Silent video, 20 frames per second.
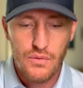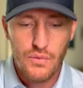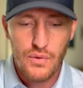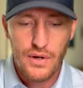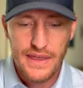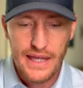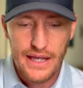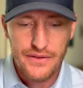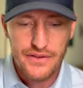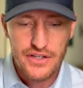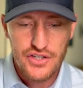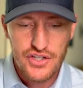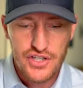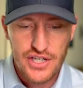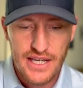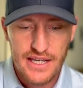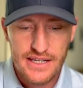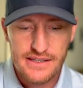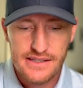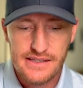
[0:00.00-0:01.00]
without the
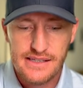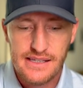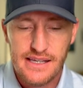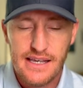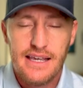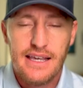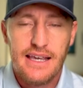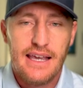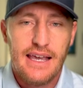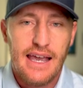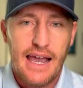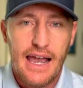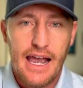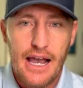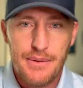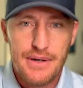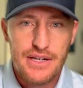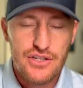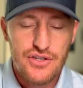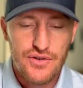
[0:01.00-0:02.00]
gens,
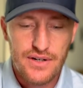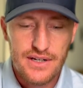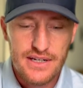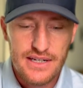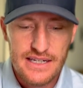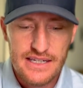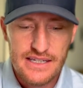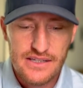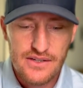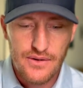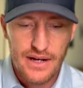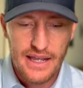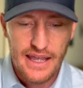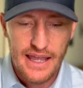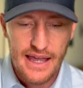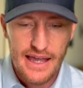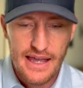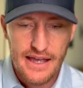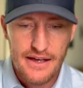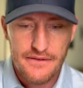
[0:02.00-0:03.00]
how many Trinities do I
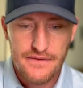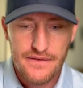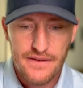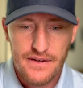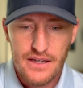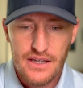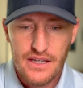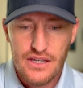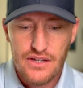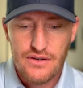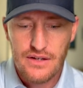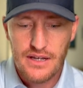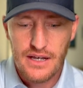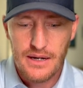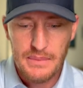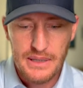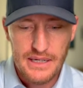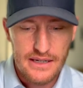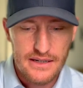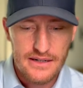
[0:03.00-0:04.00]
have? You
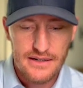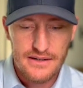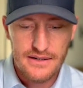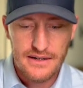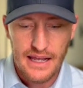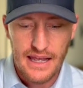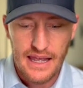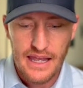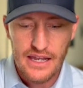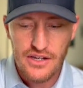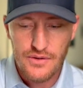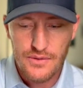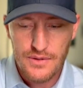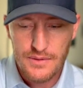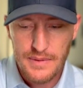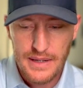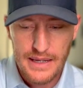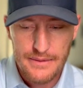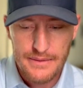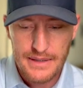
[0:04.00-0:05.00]
come here and you would
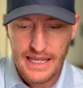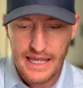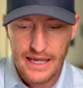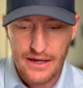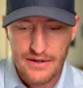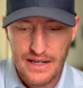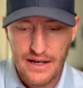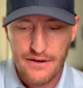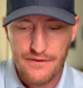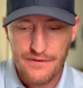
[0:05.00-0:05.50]
be able to count out